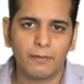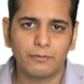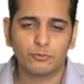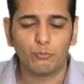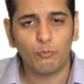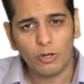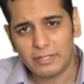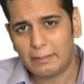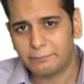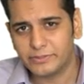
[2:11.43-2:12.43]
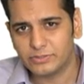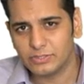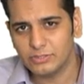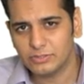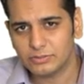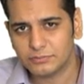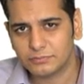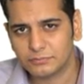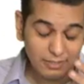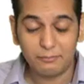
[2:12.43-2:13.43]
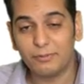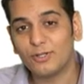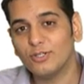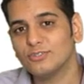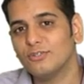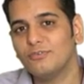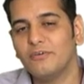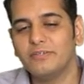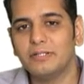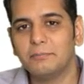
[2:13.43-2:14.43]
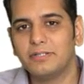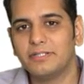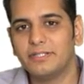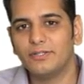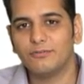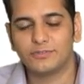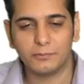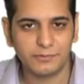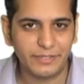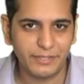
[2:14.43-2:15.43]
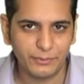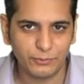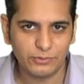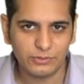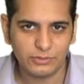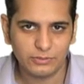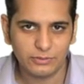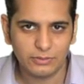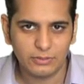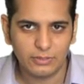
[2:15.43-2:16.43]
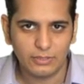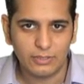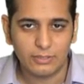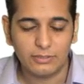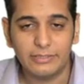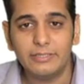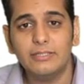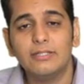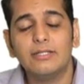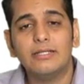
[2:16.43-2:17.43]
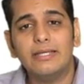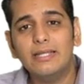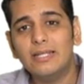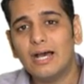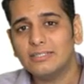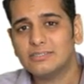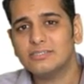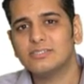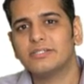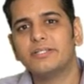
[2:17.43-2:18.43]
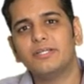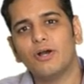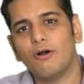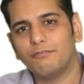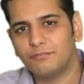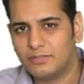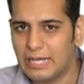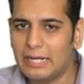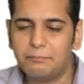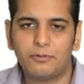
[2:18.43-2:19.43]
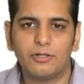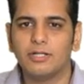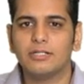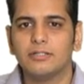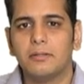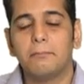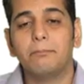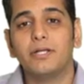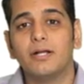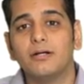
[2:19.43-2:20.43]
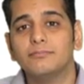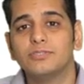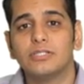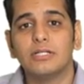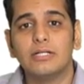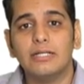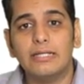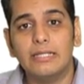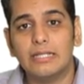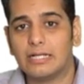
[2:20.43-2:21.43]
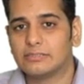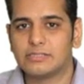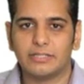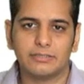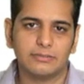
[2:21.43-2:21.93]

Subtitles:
So what happens is, because of availability of substitutes, the elasticity of that product becomes elastic,